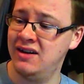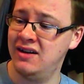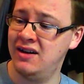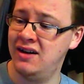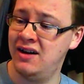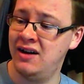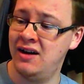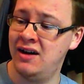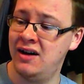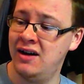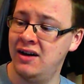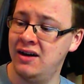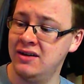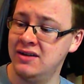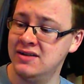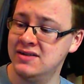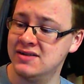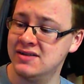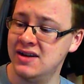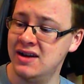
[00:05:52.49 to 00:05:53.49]
I
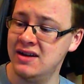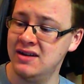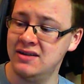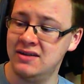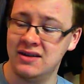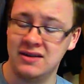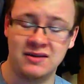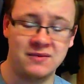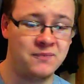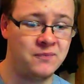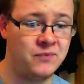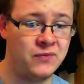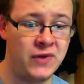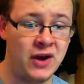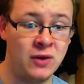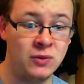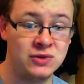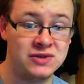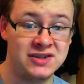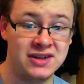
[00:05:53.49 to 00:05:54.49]

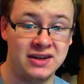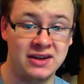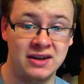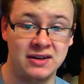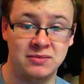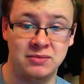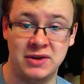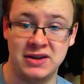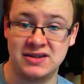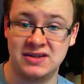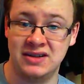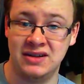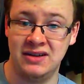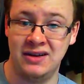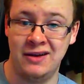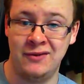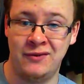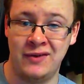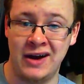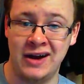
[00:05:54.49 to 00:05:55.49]
would say that basically
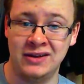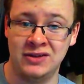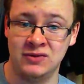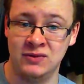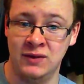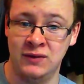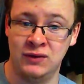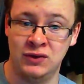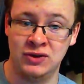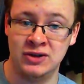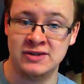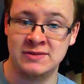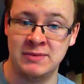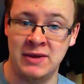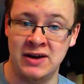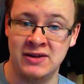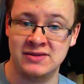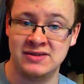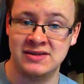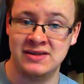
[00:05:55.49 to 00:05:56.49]
if I had to review this
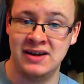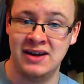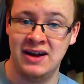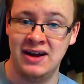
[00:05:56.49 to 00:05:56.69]
mouse,